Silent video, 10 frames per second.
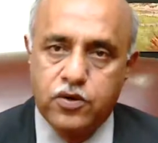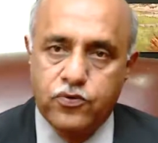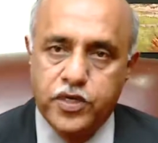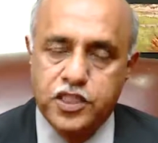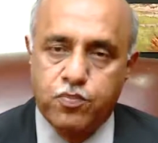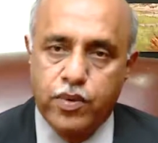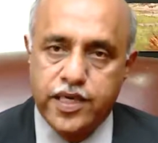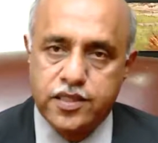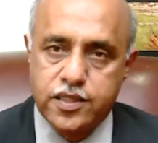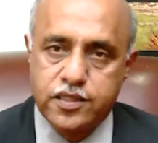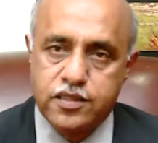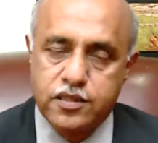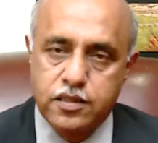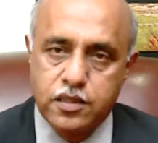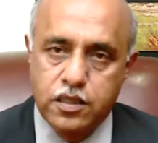which
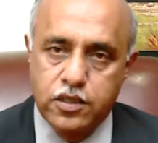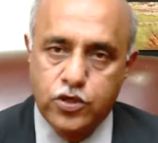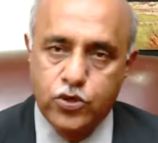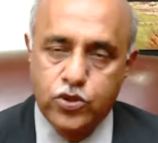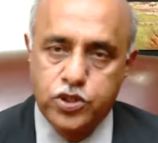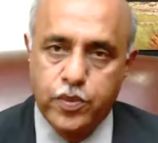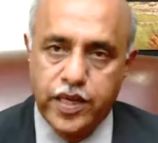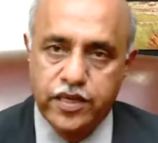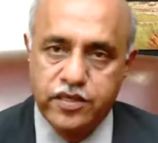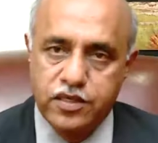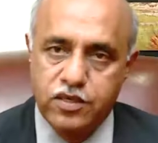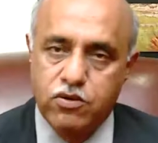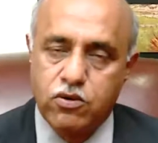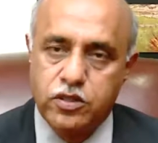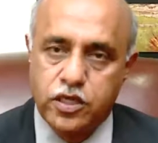places a huge burden
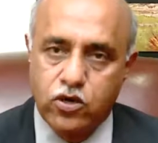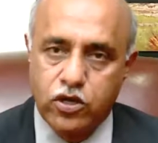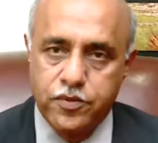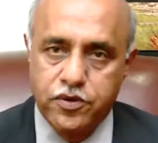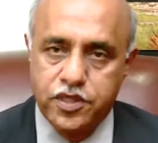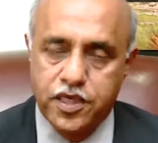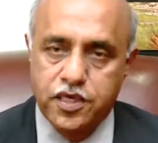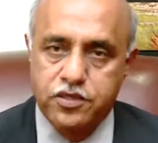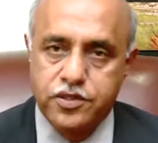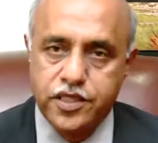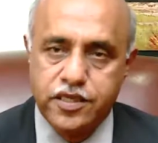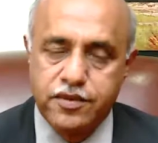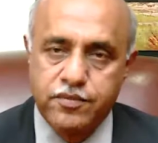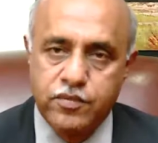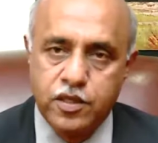on the economy of the country.
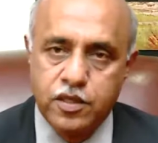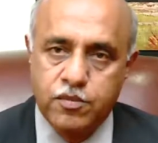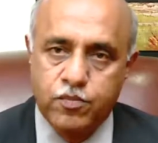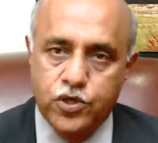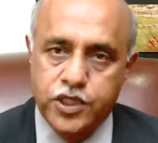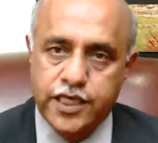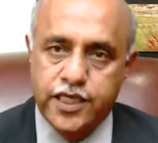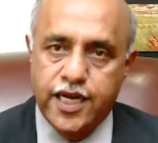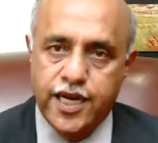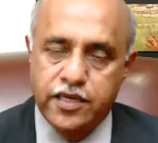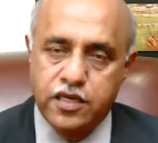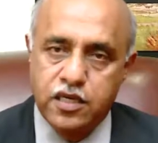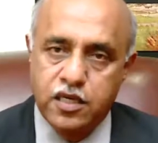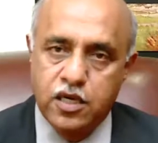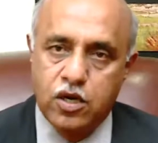Projected at
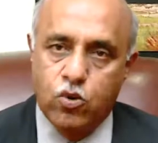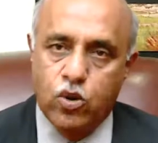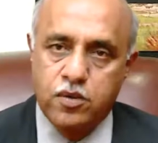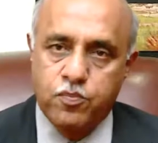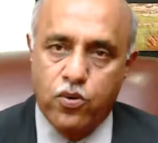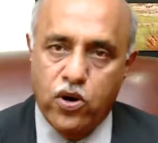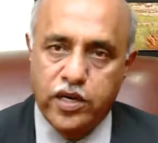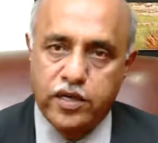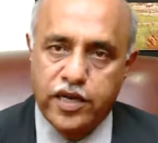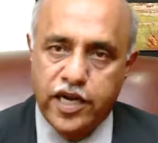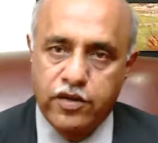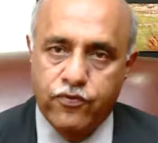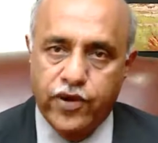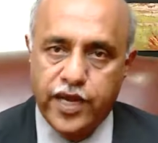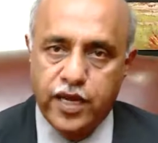
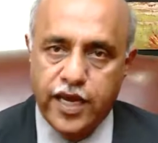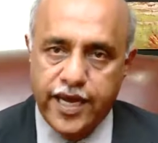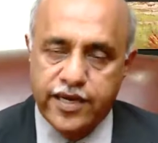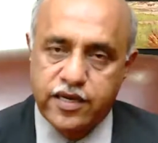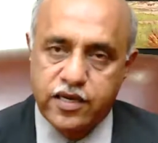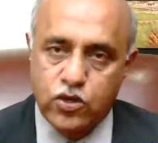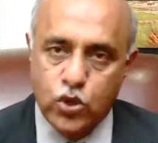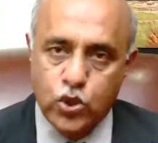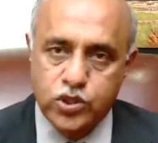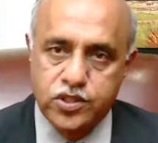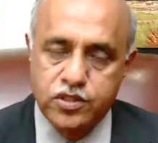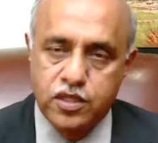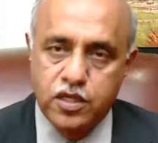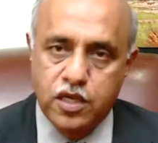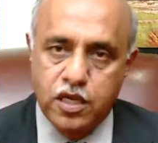1.95 lakh crores
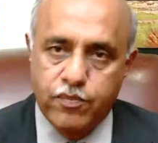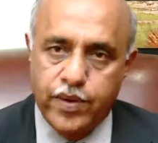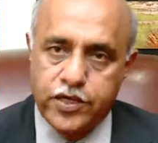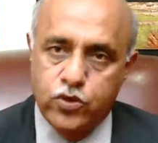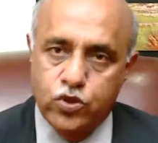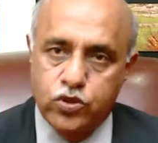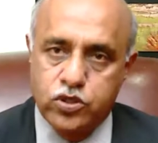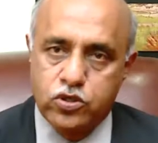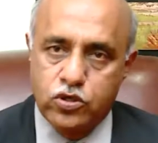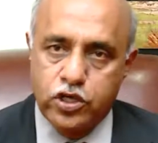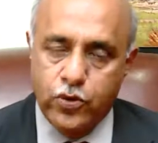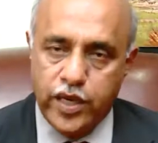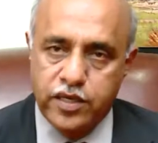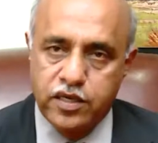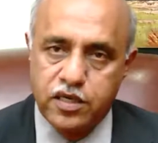by
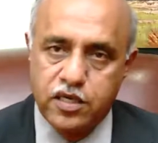2021,